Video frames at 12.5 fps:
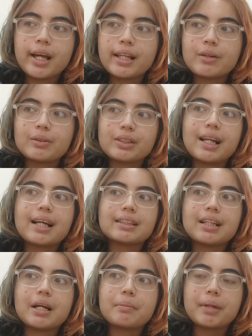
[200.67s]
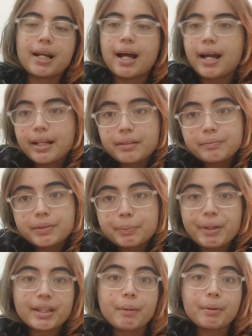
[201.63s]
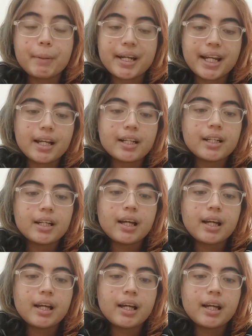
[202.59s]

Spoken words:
and that was the last time that I spent time with my dad.